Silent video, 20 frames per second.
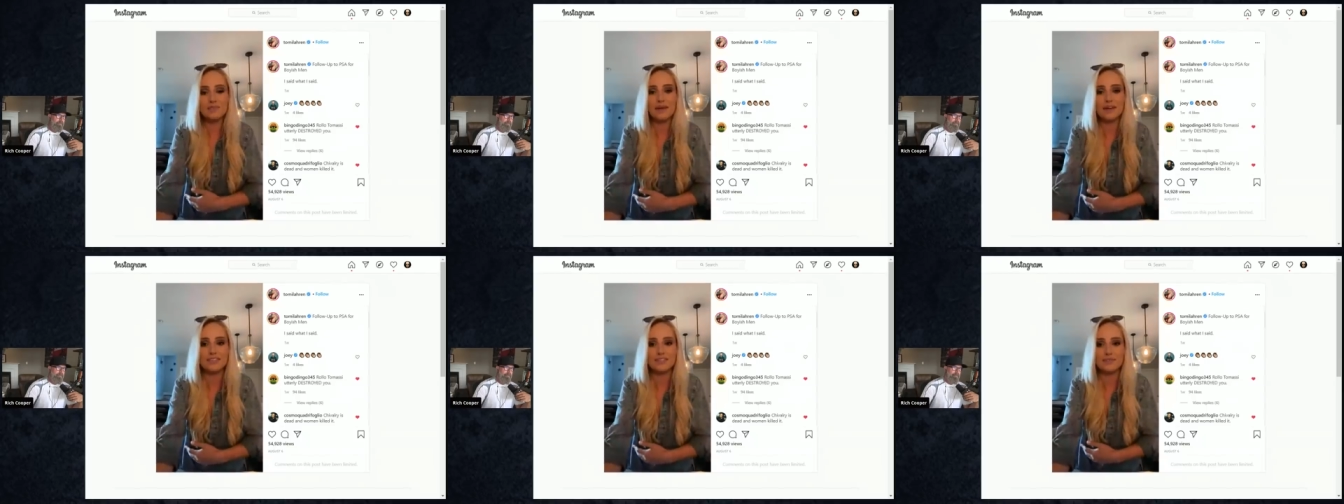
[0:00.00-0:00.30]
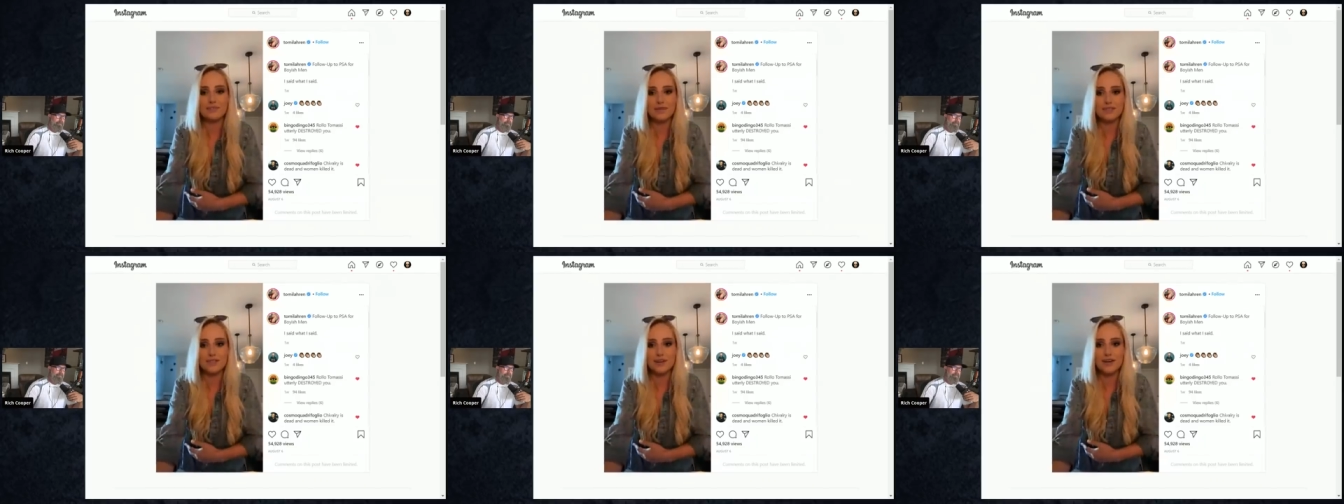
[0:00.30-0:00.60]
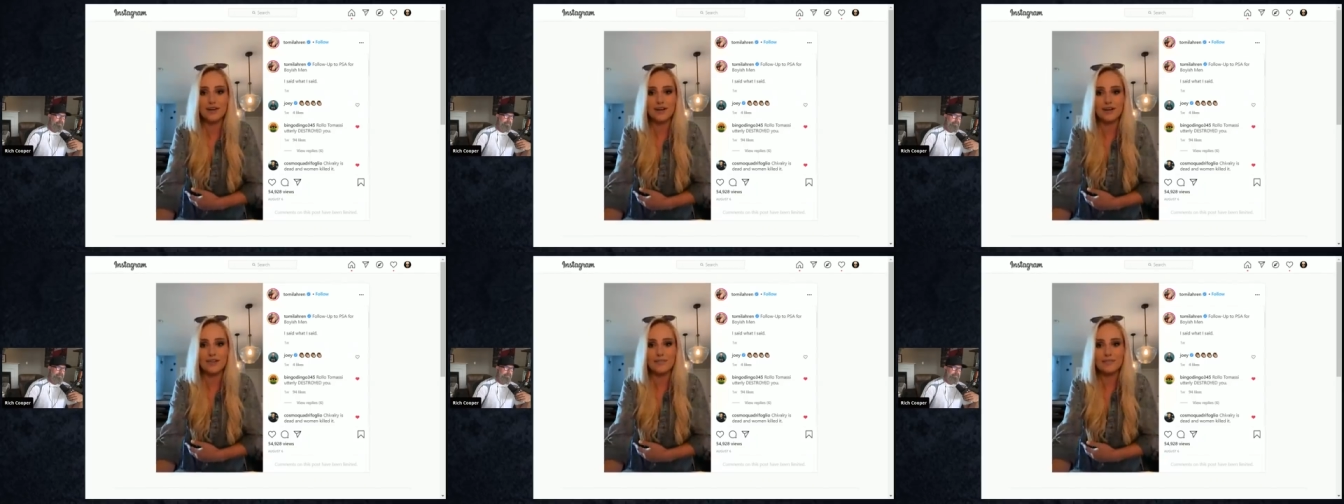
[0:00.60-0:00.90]
You got to
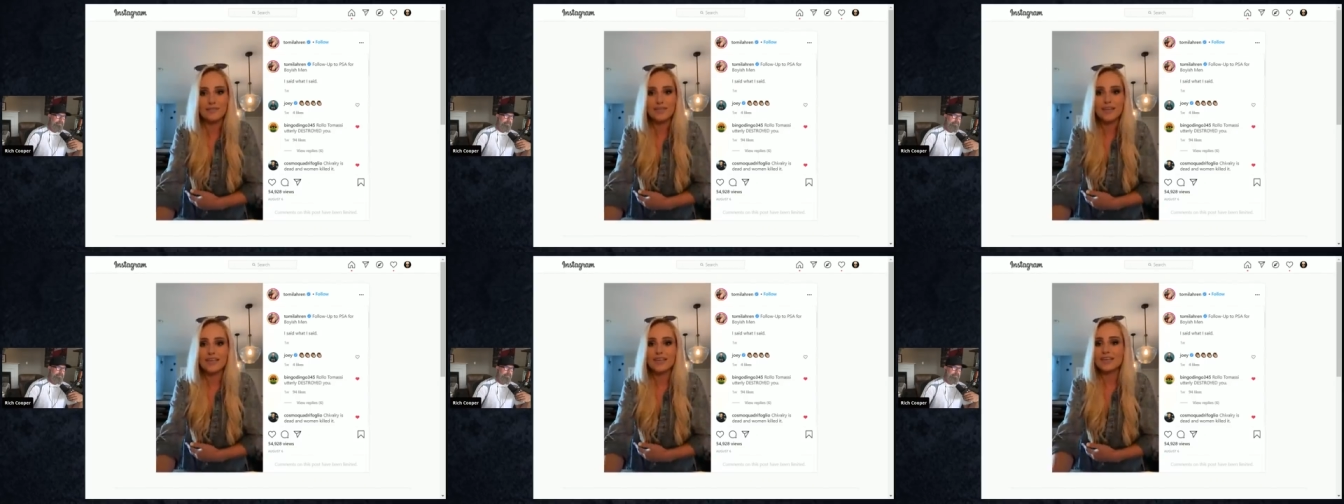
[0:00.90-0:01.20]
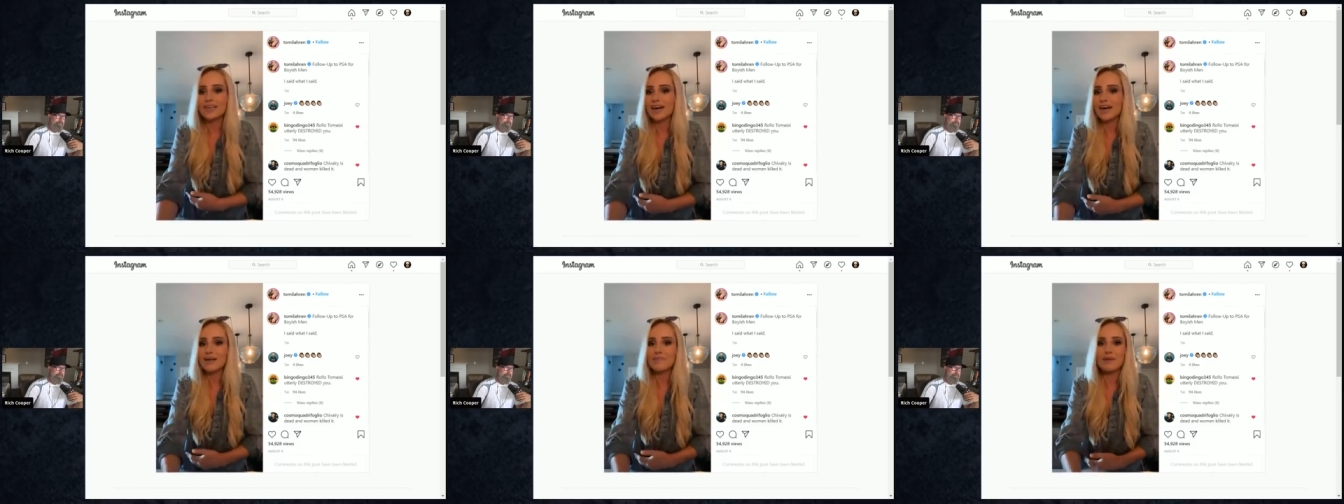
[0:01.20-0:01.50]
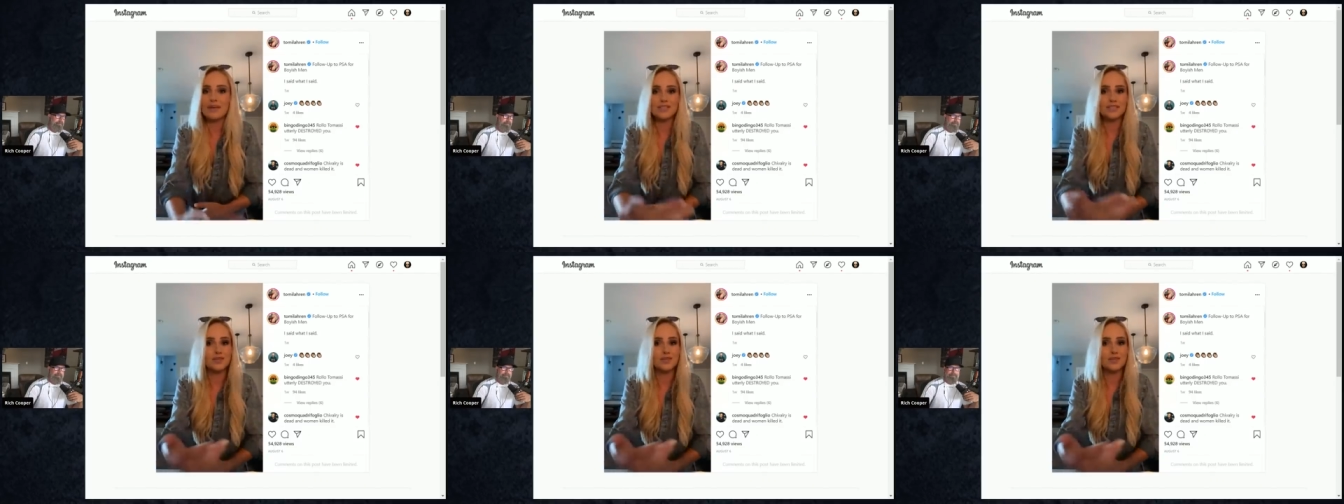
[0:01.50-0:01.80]
make sure women treat you right
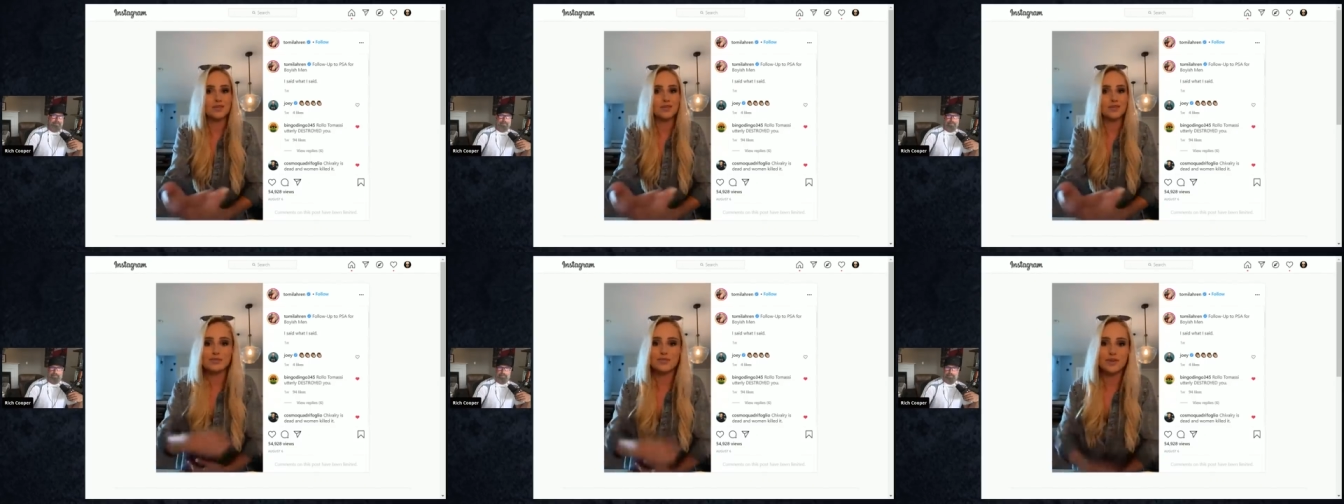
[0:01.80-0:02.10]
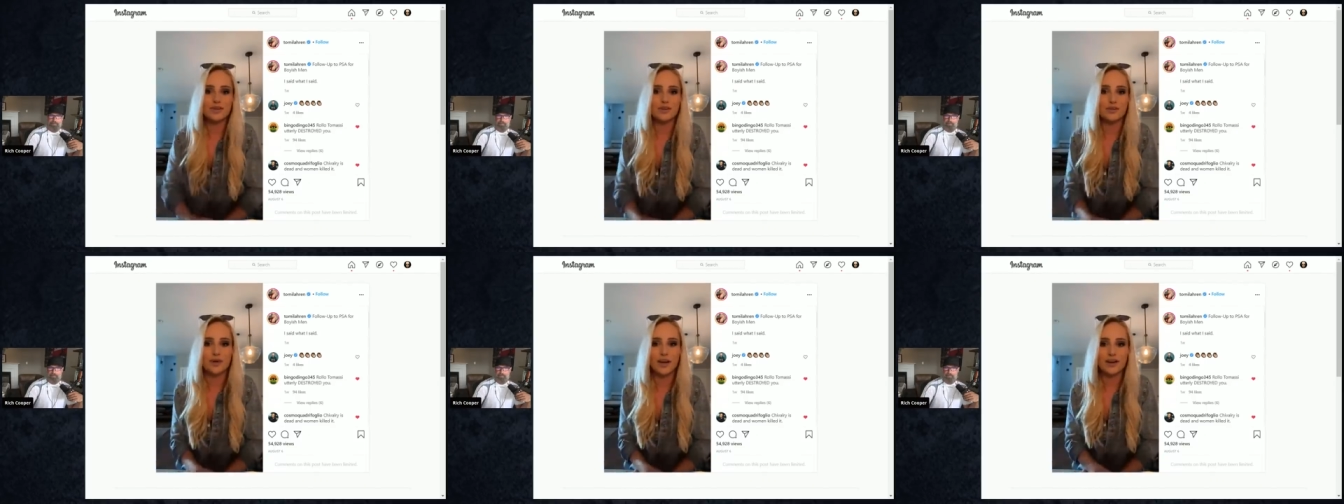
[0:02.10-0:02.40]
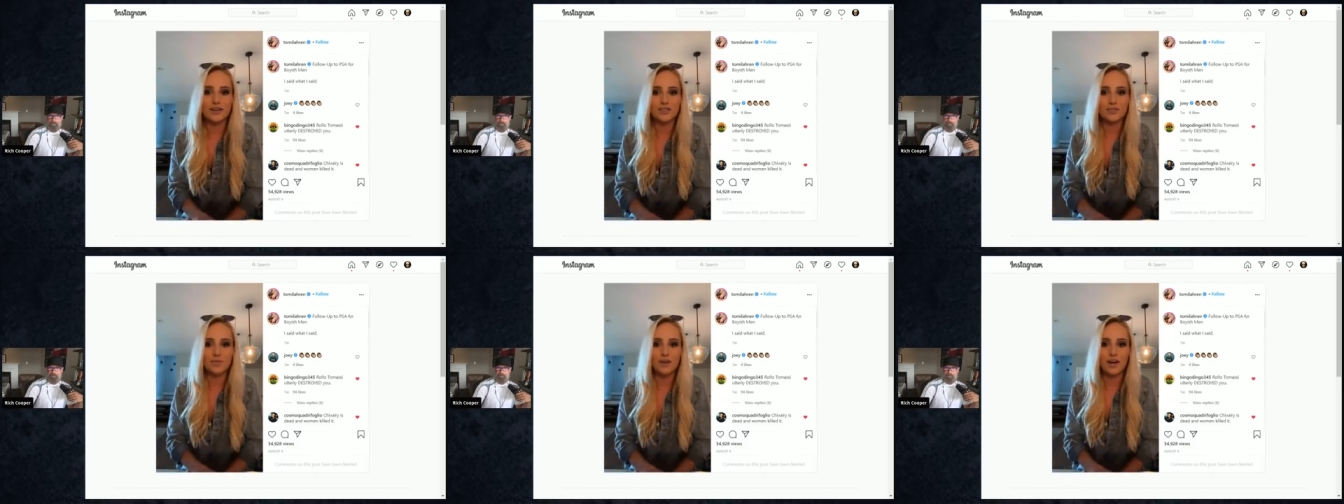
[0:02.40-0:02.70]
as well. You don't
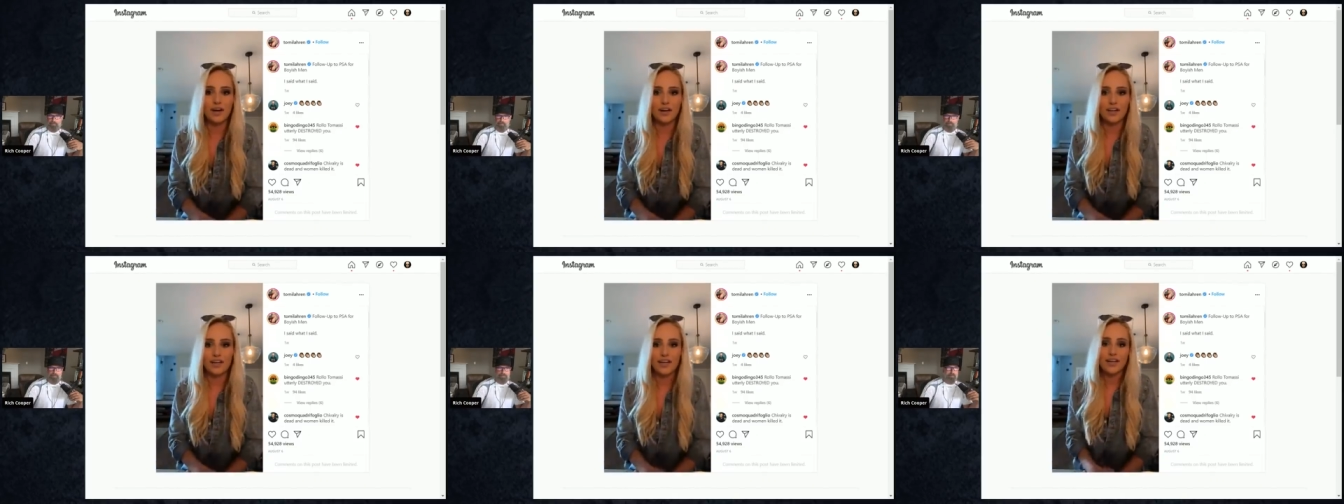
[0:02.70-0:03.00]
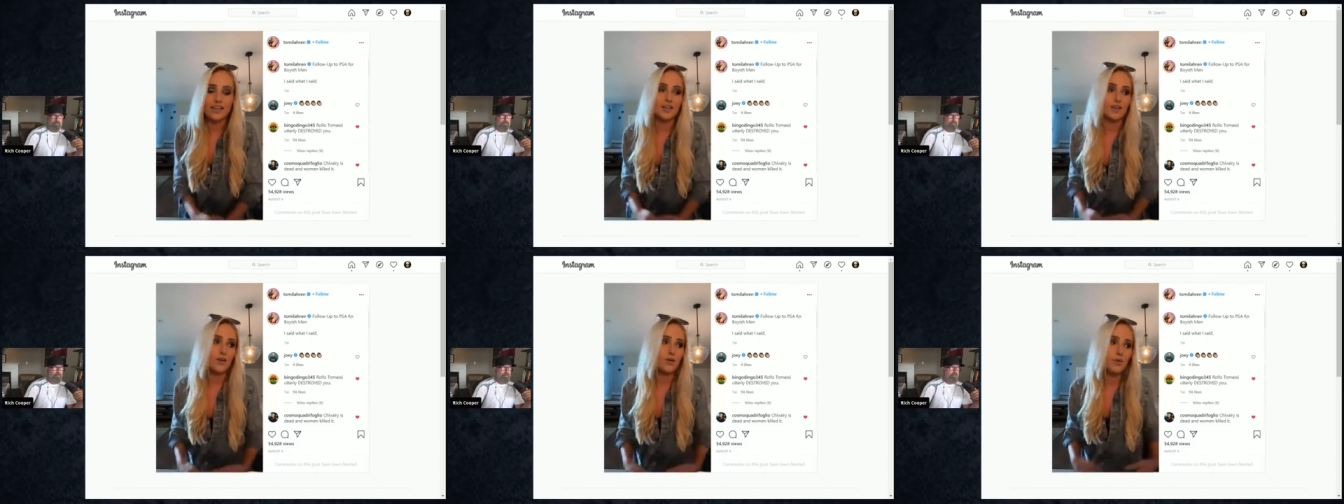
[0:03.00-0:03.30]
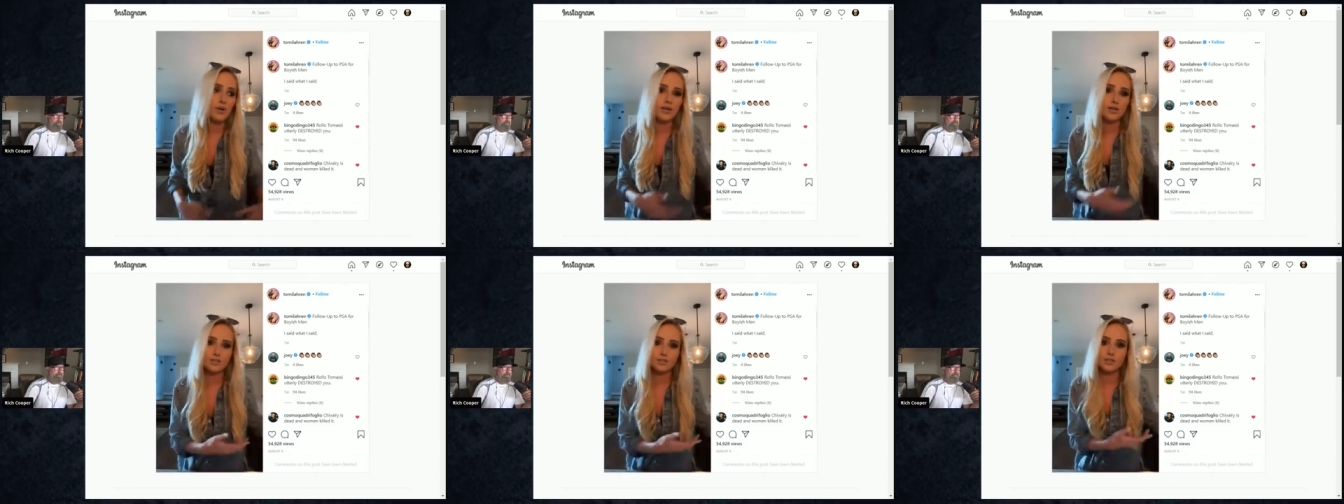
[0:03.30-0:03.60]
want a sugar baby.